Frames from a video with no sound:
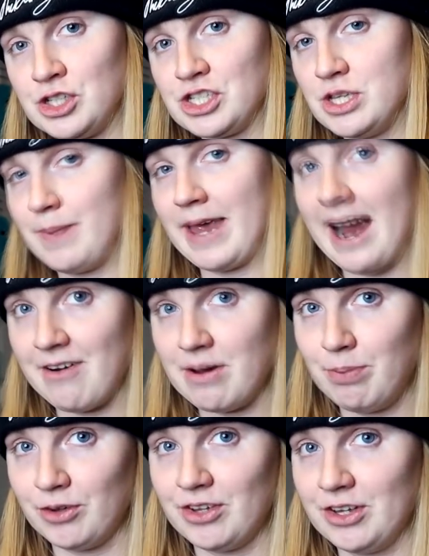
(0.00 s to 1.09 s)
just to be Harry
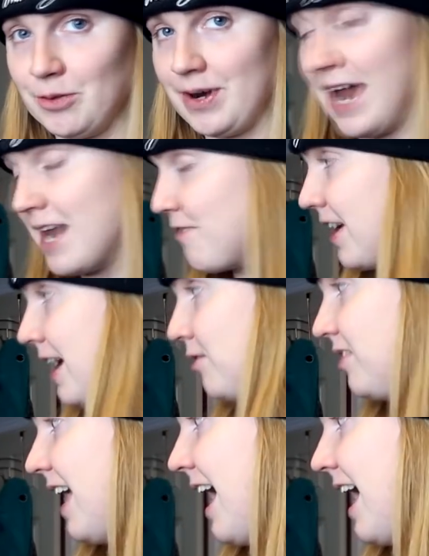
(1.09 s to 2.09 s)
Potter, I don't want anything else